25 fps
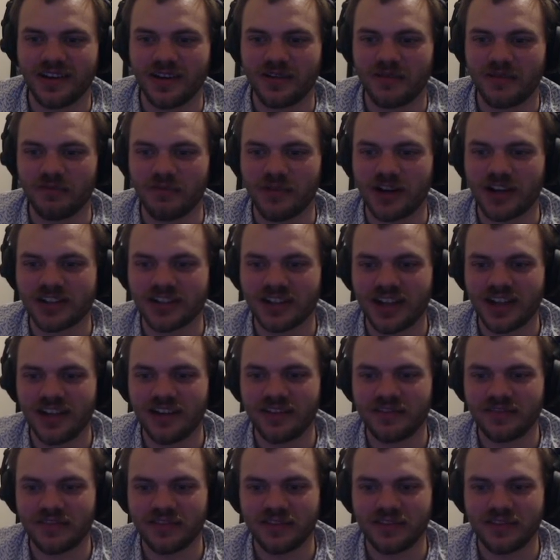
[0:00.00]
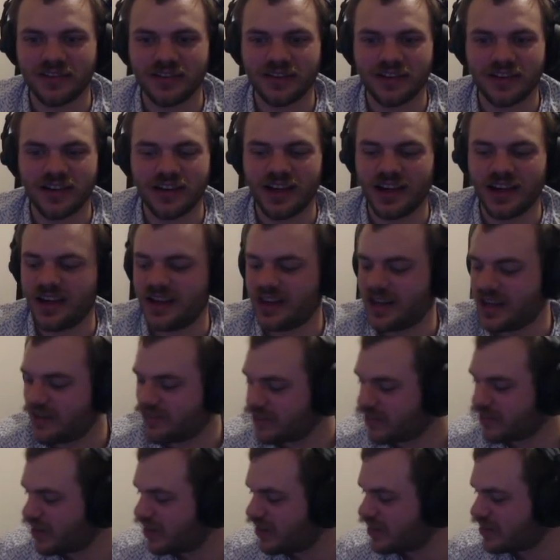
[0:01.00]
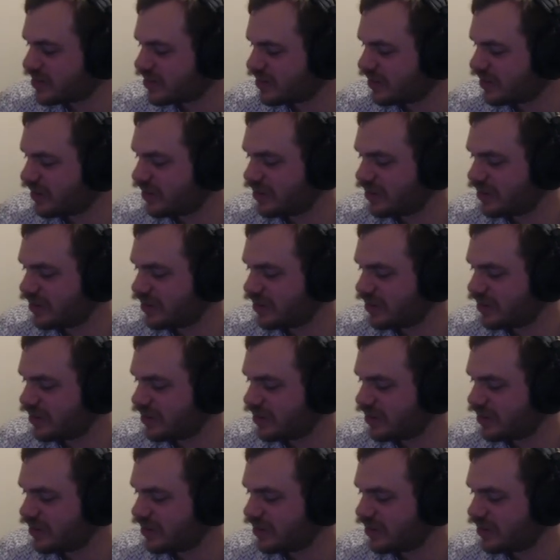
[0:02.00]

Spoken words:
Much love, and have a nice